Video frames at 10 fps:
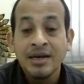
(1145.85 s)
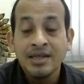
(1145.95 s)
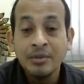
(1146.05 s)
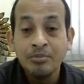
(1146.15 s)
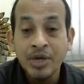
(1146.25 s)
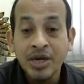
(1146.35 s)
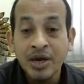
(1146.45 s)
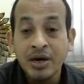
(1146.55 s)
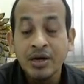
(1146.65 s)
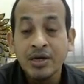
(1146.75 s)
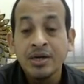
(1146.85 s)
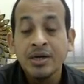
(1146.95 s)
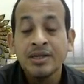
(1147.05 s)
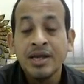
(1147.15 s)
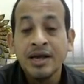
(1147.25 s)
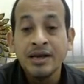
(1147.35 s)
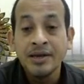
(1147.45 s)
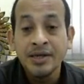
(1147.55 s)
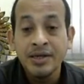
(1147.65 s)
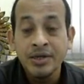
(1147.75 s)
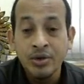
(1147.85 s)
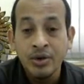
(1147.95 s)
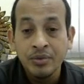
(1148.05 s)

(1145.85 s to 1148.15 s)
then mirror, then